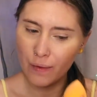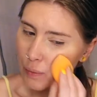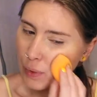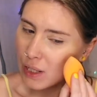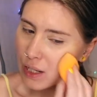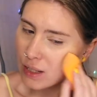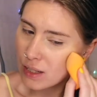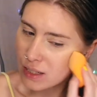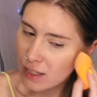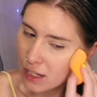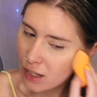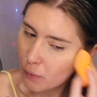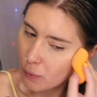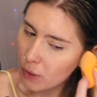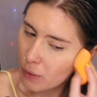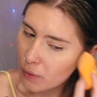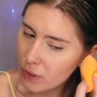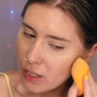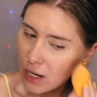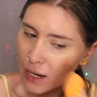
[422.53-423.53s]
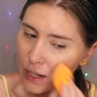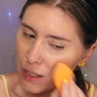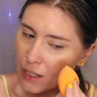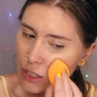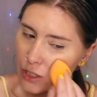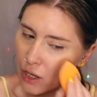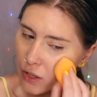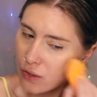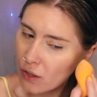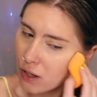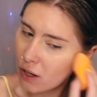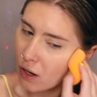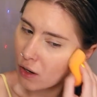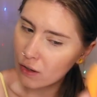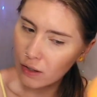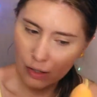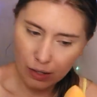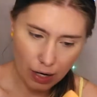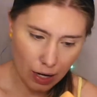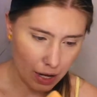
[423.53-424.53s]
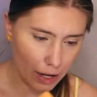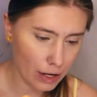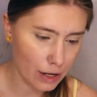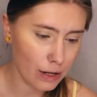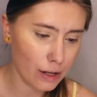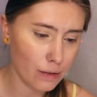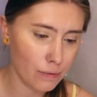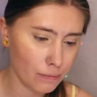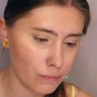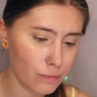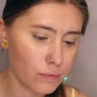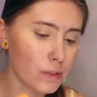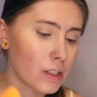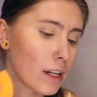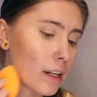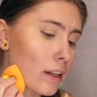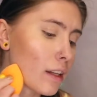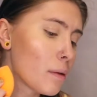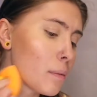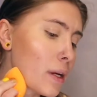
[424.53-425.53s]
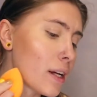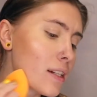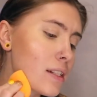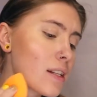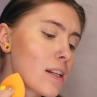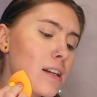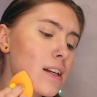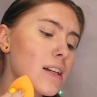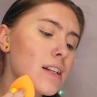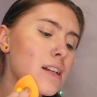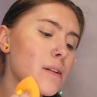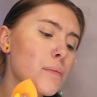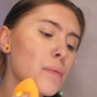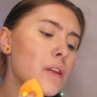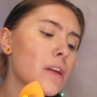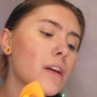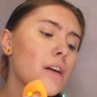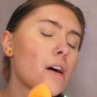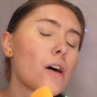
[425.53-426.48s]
Because like we would text each other on a daily basis and be like,